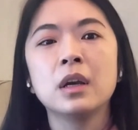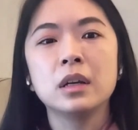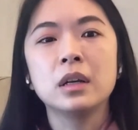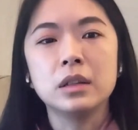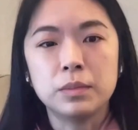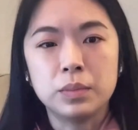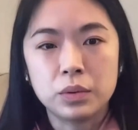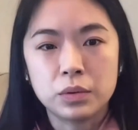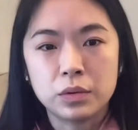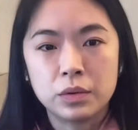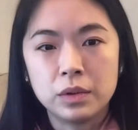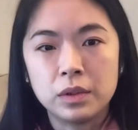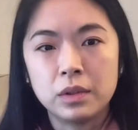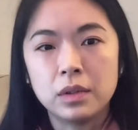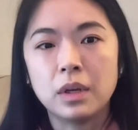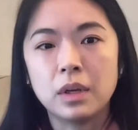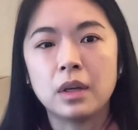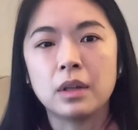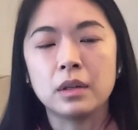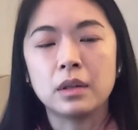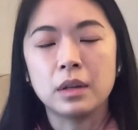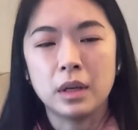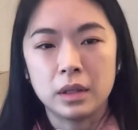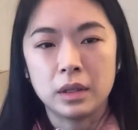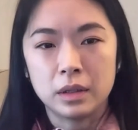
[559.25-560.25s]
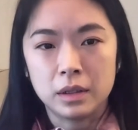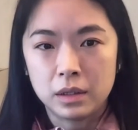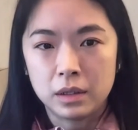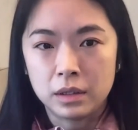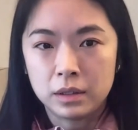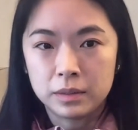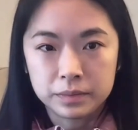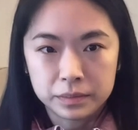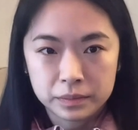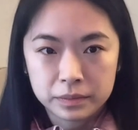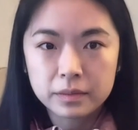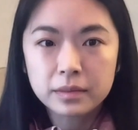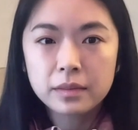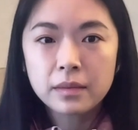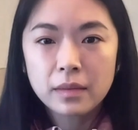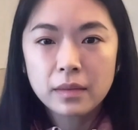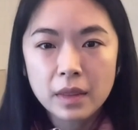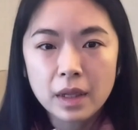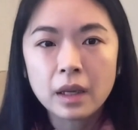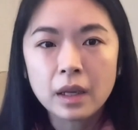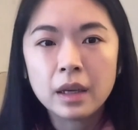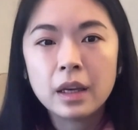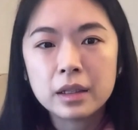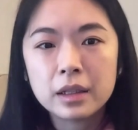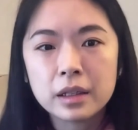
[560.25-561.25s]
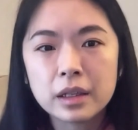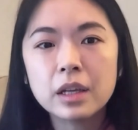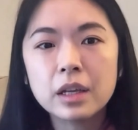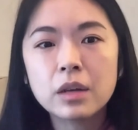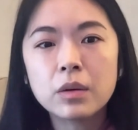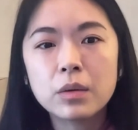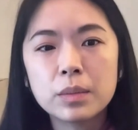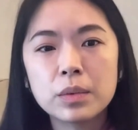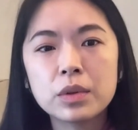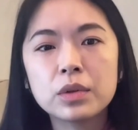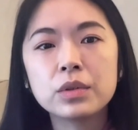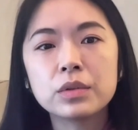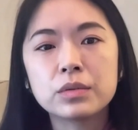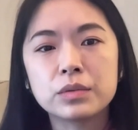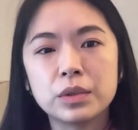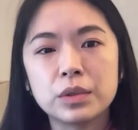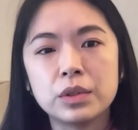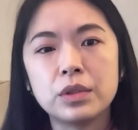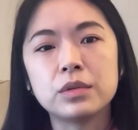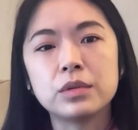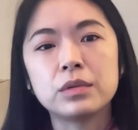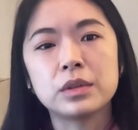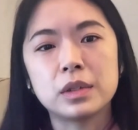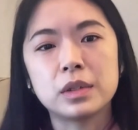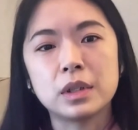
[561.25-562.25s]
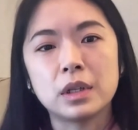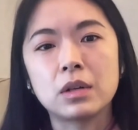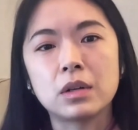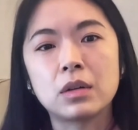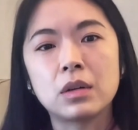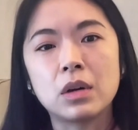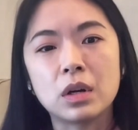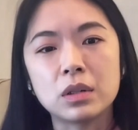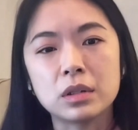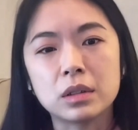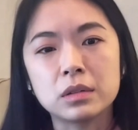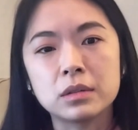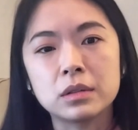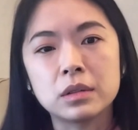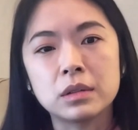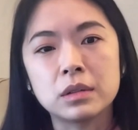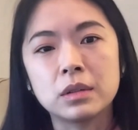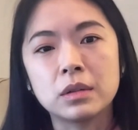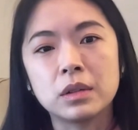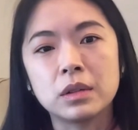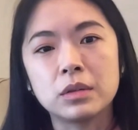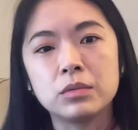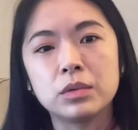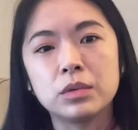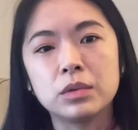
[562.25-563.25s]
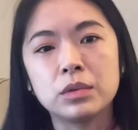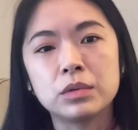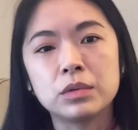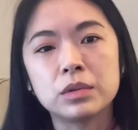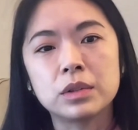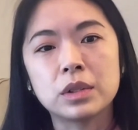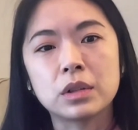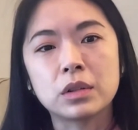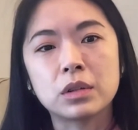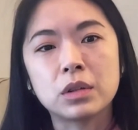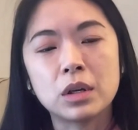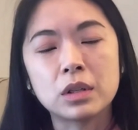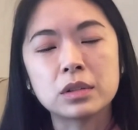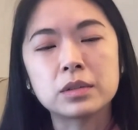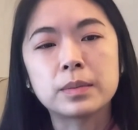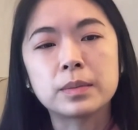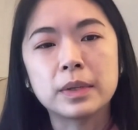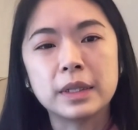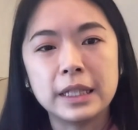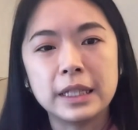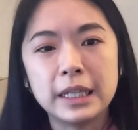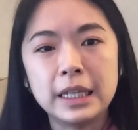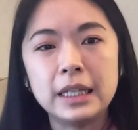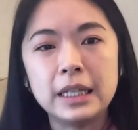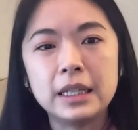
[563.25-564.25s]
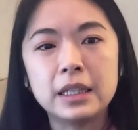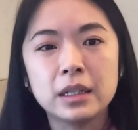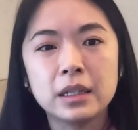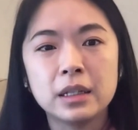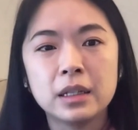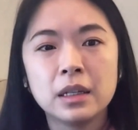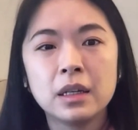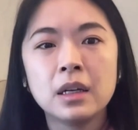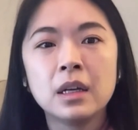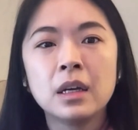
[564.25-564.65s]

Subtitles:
improve and they're able to reduce their cost, reduce their cost per lead.